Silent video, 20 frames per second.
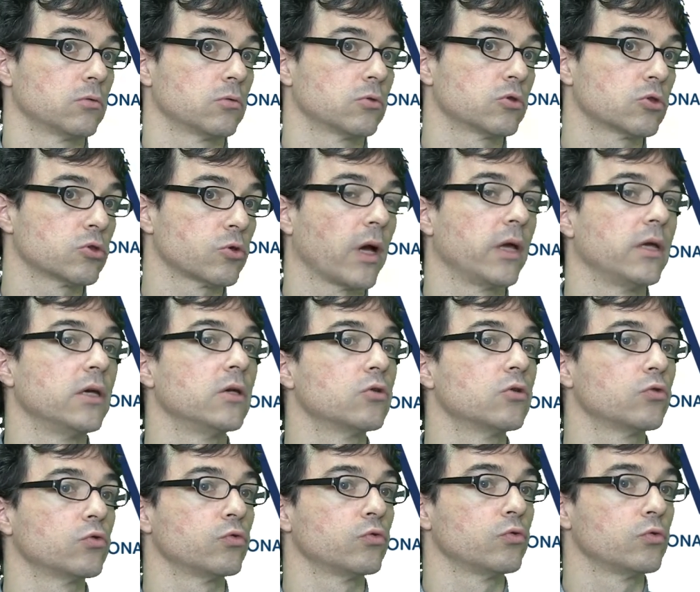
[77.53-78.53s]
trying
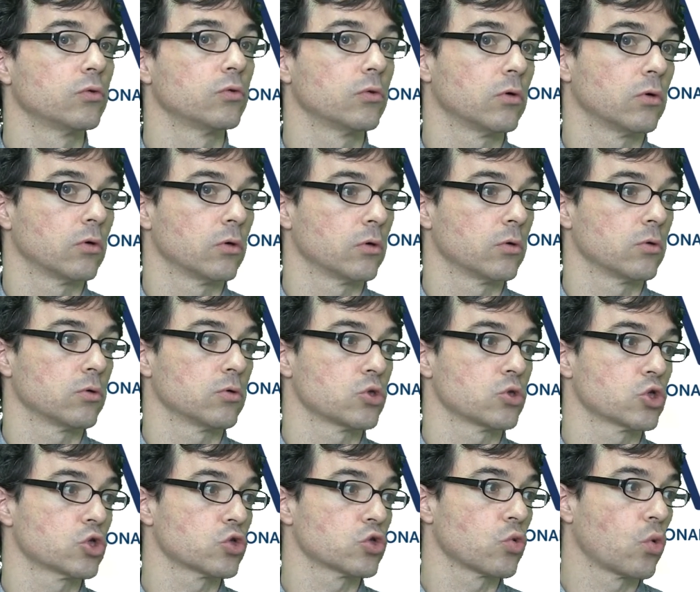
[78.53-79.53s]
to
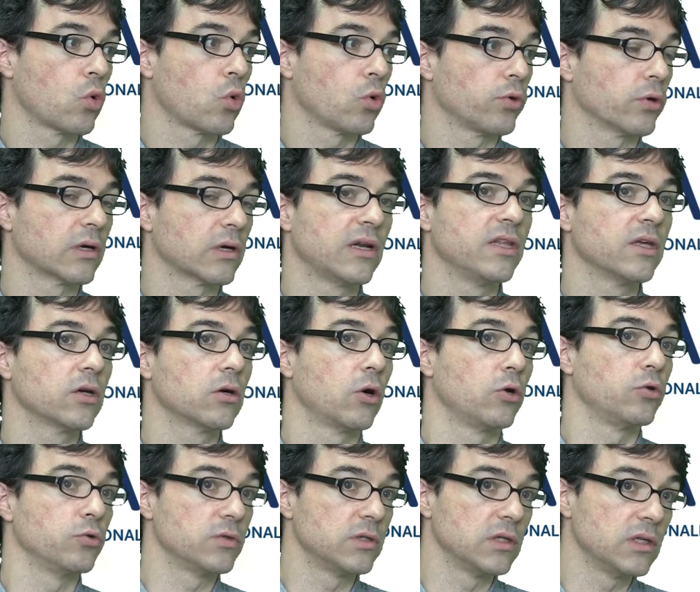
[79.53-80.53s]
show the
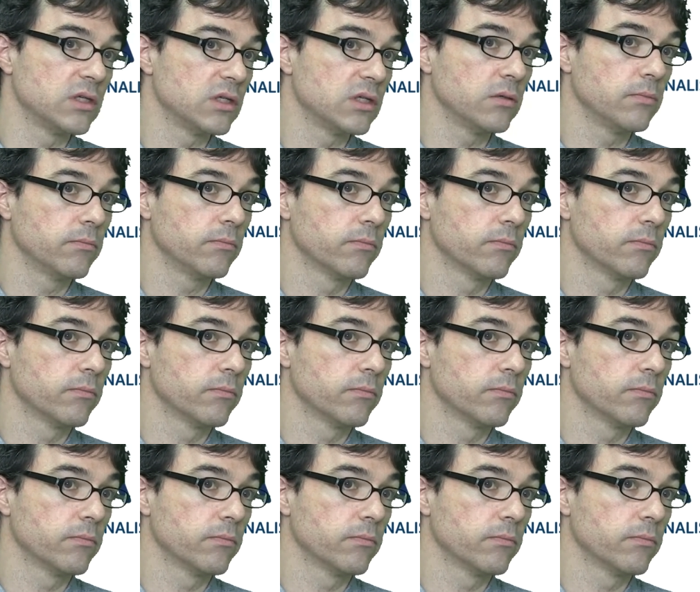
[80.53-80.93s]
clinical utility